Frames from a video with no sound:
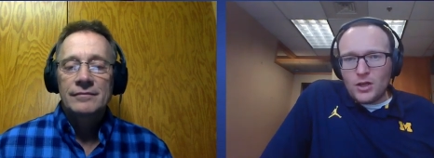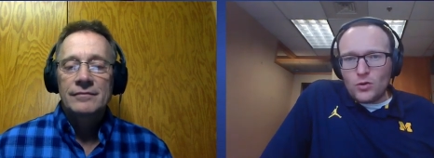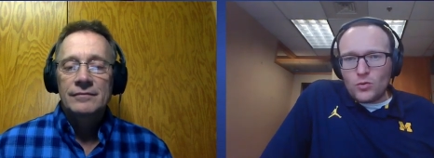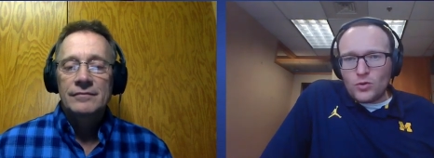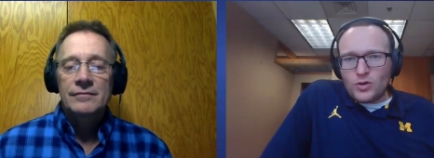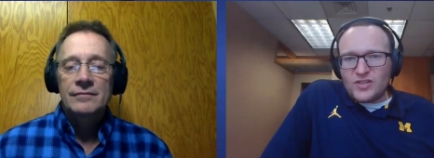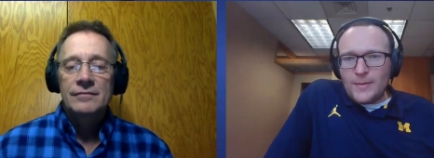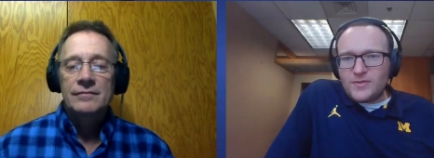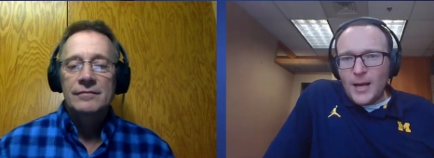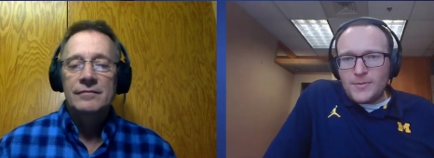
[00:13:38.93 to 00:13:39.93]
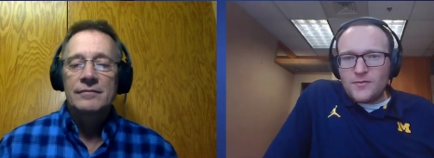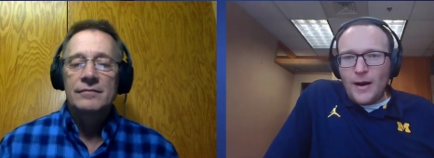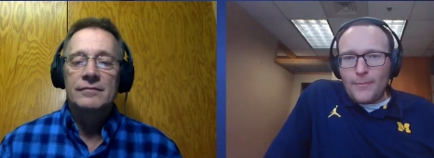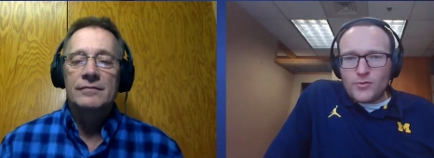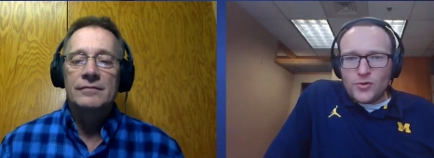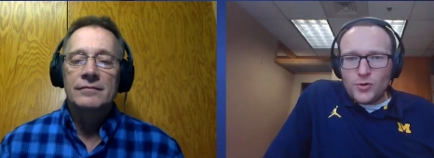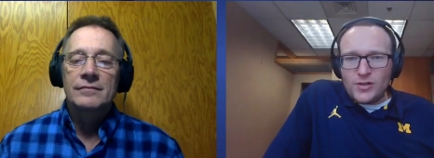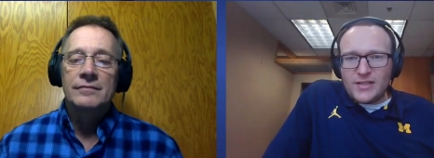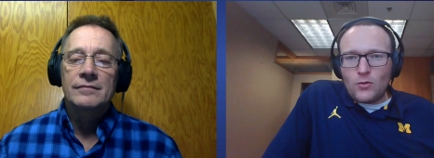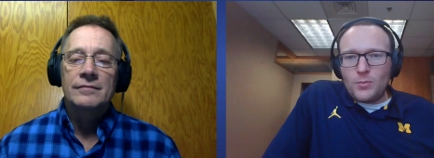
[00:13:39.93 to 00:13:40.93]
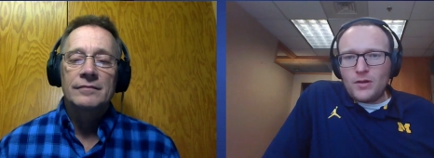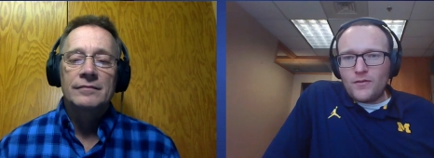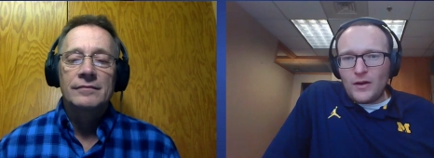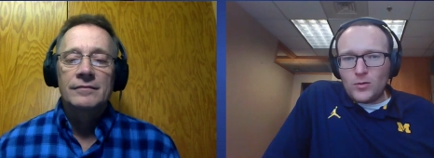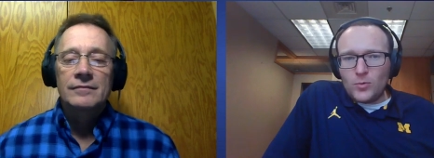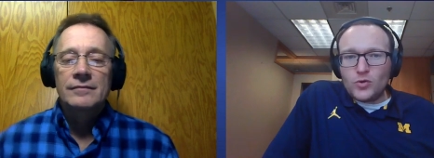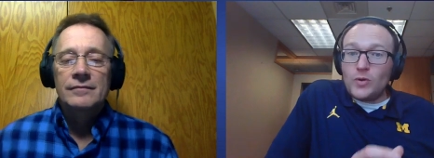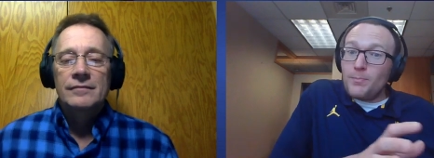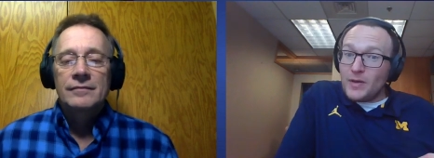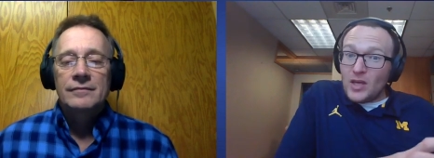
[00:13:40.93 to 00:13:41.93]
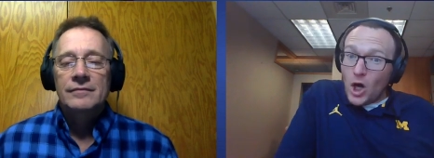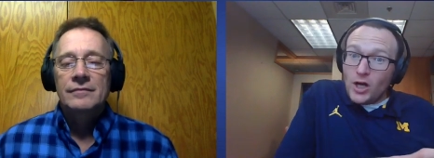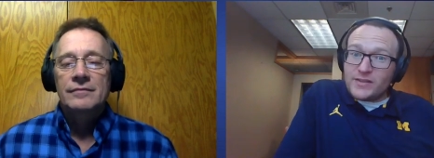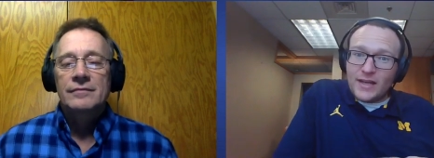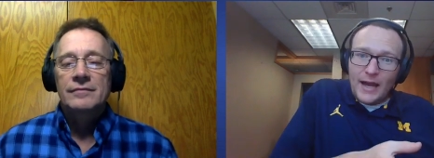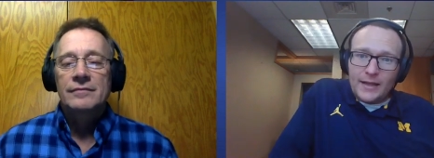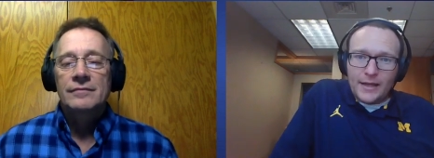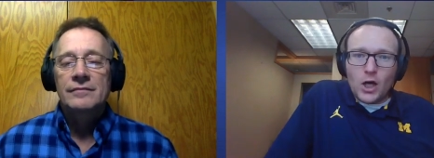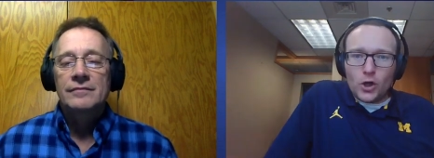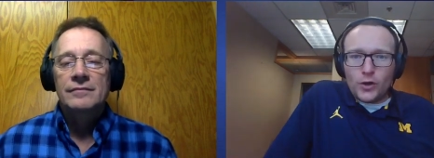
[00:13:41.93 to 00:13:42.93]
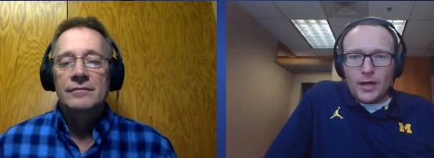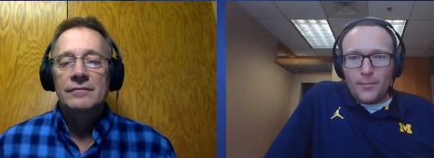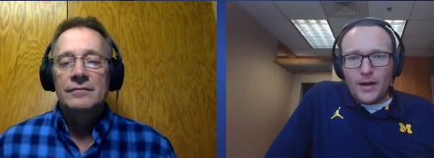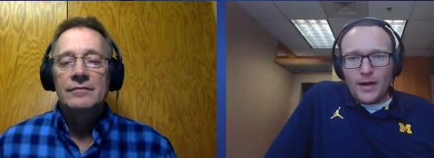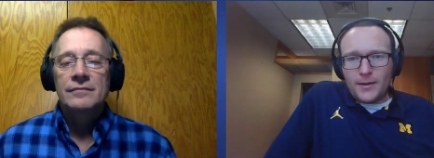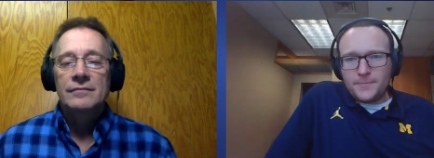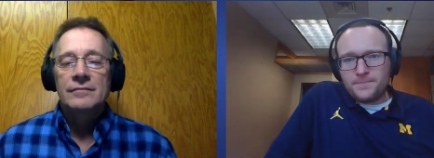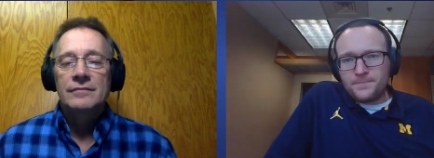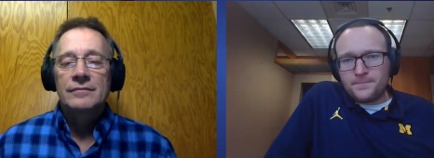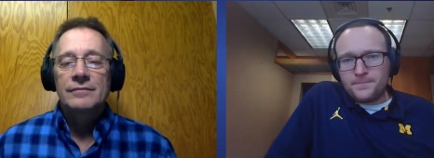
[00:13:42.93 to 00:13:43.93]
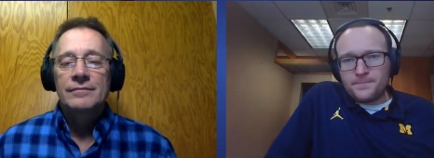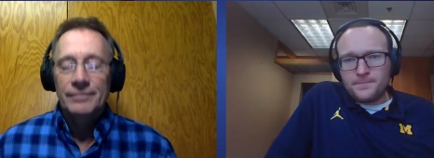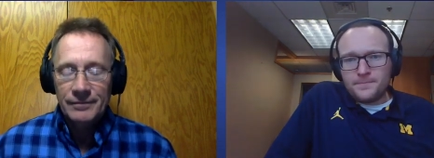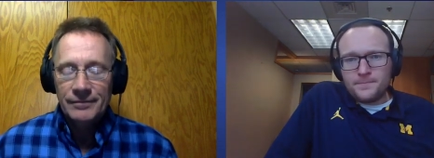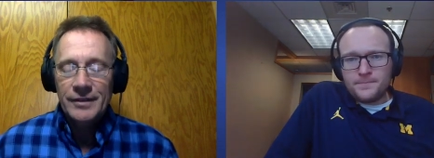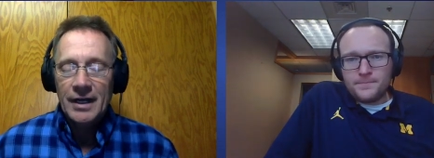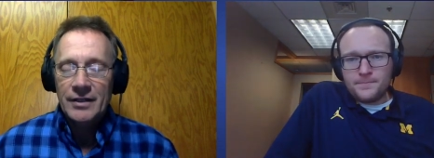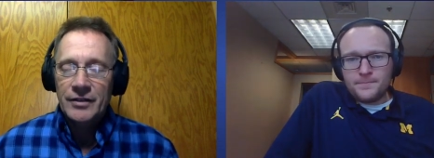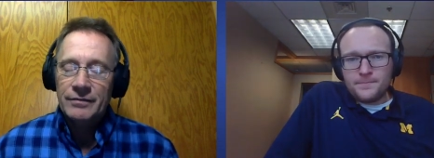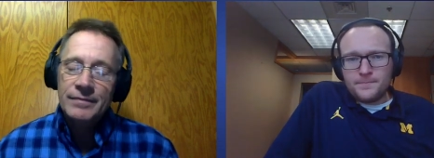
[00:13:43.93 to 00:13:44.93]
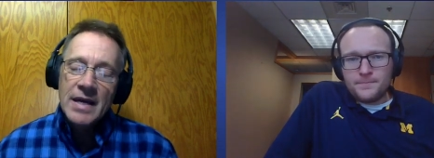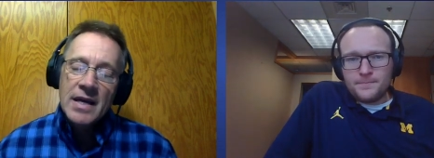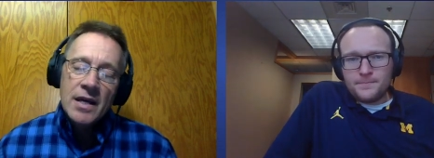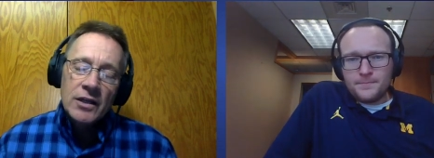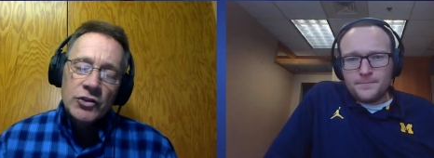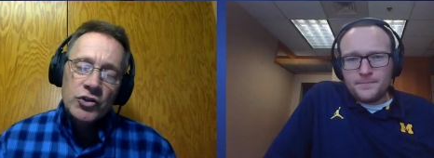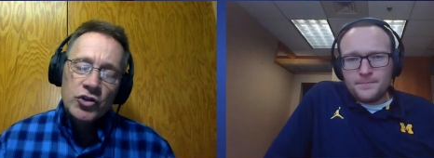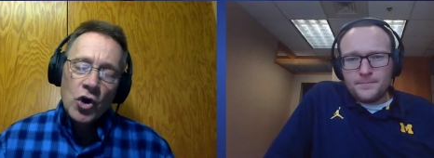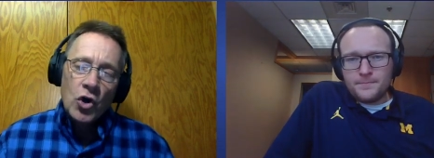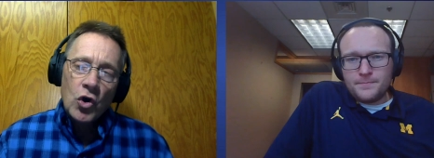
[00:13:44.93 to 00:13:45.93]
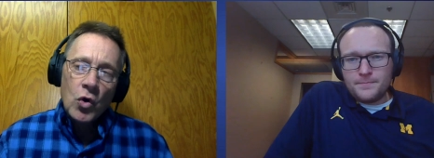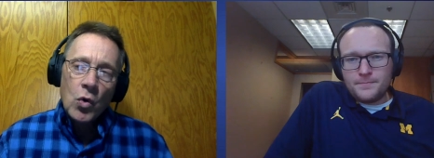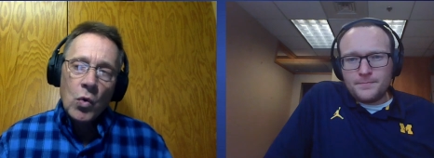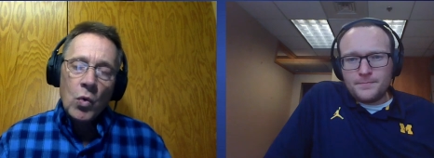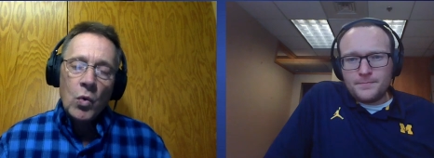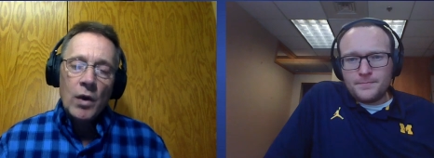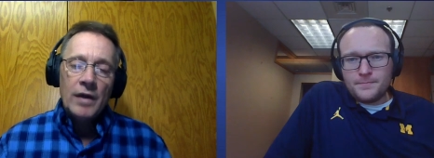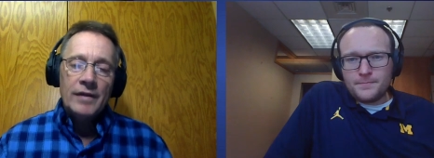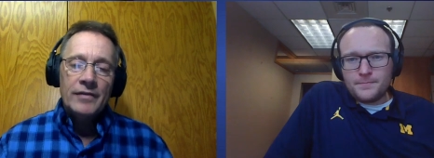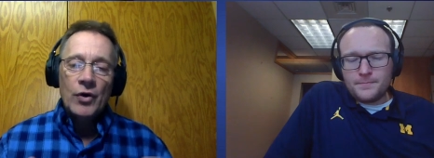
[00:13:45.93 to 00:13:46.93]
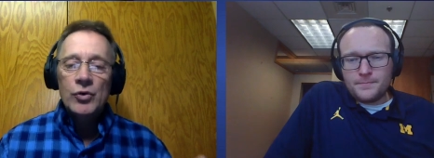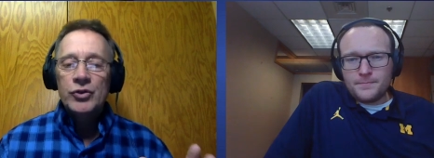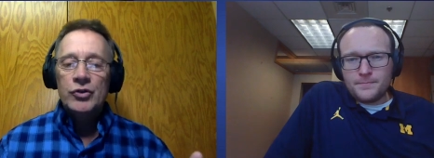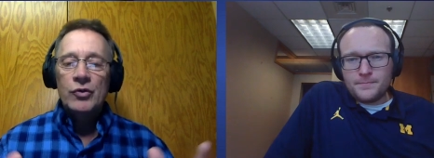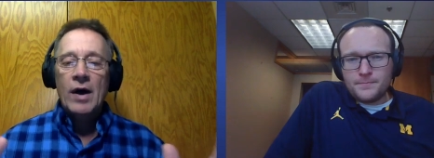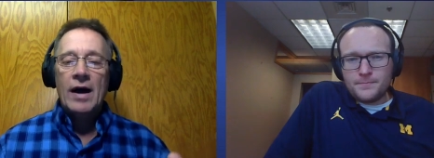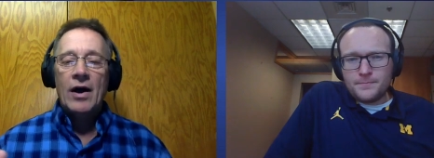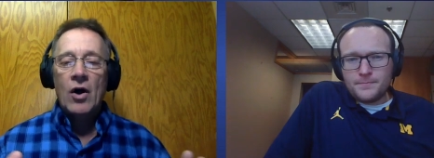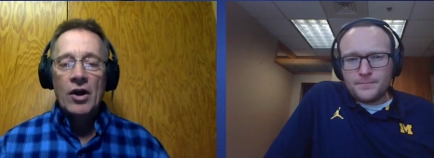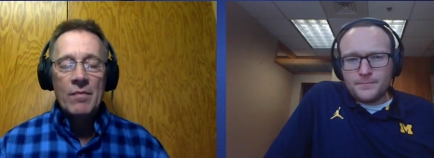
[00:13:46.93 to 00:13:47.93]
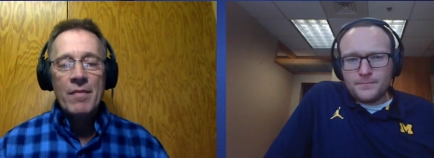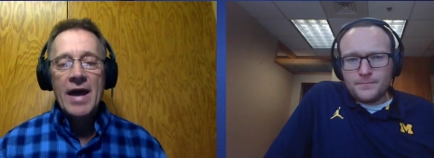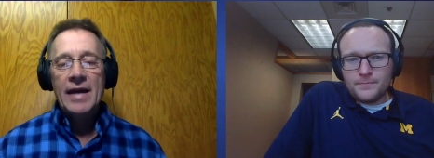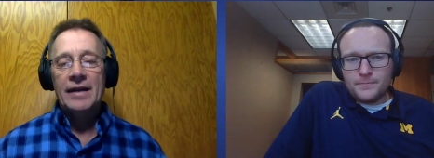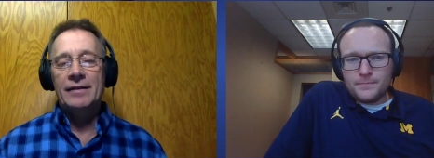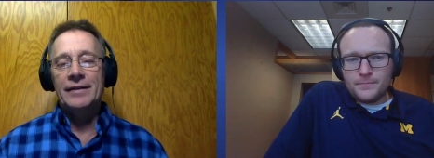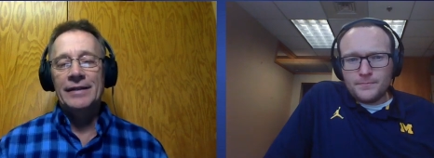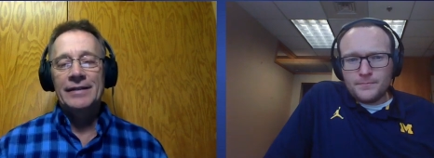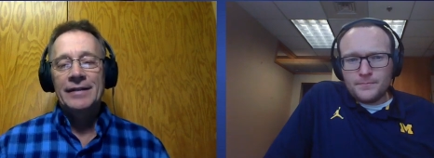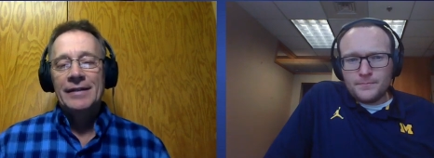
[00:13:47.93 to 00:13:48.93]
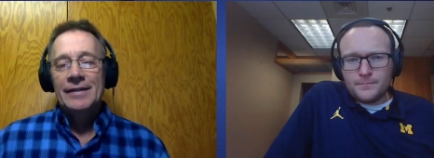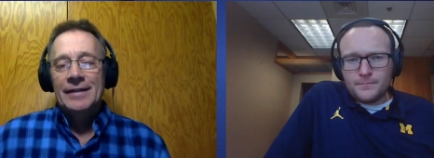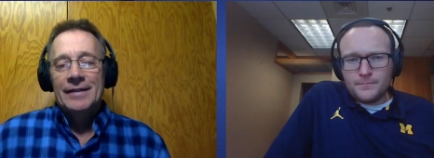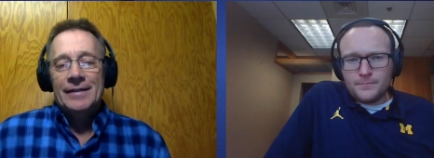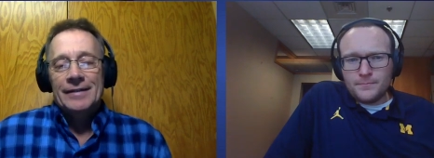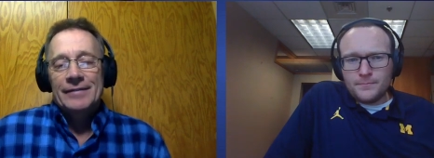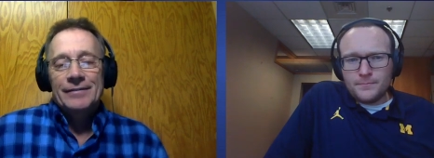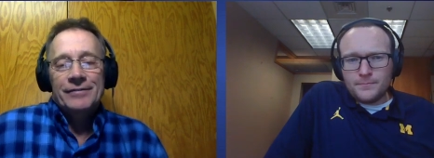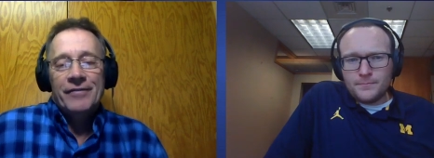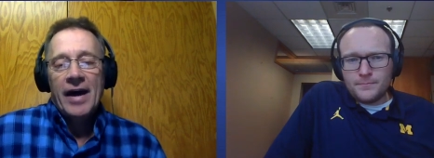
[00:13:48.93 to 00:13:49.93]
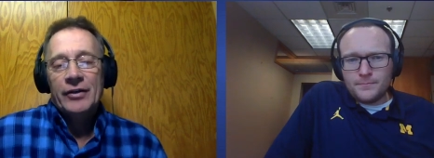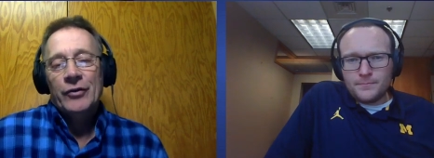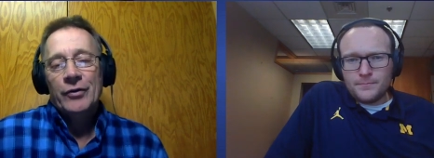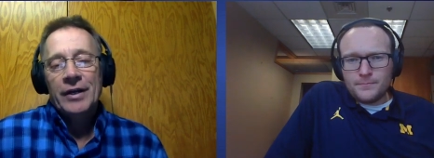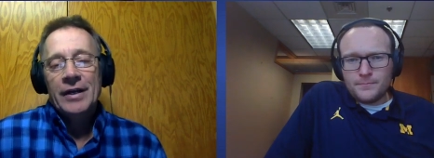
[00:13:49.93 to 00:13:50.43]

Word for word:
Speaker 1: you know, the same types of opportunities that would be available to him because a guy like Hunter came back.
Speaker 2: Gotcha. So those two automatically uh, factor